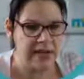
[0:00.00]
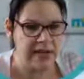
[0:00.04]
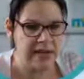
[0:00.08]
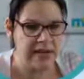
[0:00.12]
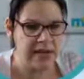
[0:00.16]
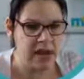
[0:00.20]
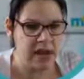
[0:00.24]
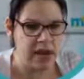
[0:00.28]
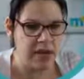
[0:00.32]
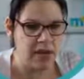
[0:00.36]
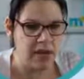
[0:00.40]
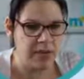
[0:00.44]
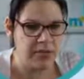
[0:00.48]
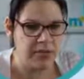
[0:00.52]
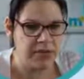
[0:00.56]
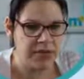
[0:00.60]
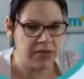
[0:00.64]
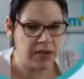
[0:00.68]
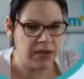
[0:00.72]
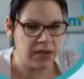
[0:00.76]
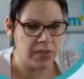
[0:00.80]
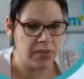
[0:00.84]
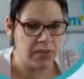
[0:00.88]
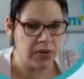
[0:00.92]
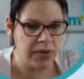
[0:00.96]
So I'm
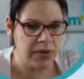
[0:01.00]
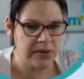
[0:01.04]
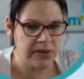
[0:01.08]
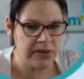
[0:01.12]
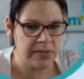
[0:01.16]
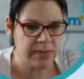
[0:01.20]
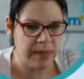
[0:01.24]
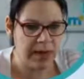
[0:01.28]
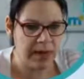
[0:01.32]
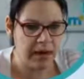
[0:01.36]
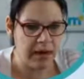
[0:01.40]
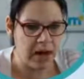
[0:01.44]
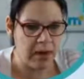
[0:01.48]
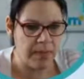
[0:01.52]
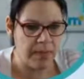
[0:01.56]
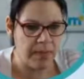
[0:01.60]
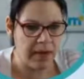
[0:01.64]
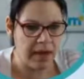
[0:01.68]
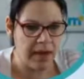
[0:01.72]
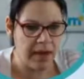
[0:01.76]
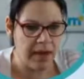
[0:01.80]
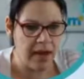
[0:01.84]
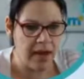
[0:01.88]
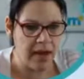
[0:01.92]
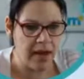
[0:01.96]
just going to bring this back up
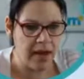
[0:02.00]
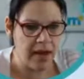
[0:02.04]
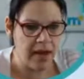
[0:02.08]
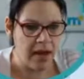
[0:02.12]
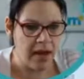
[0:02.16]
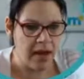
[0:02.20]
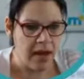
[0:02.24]
here.